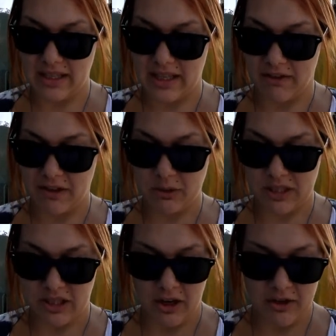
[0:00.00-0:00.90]
and if it was
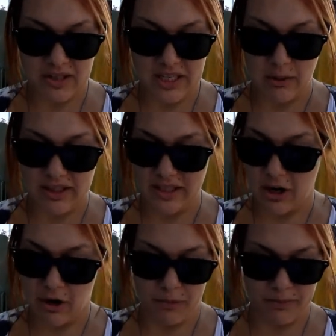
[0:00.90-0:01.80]
closed, he wasn't
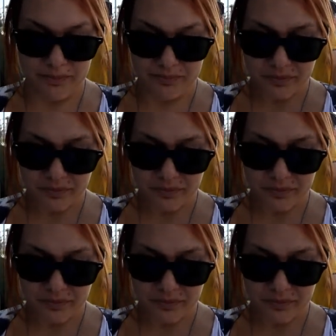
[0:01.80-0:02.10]
home.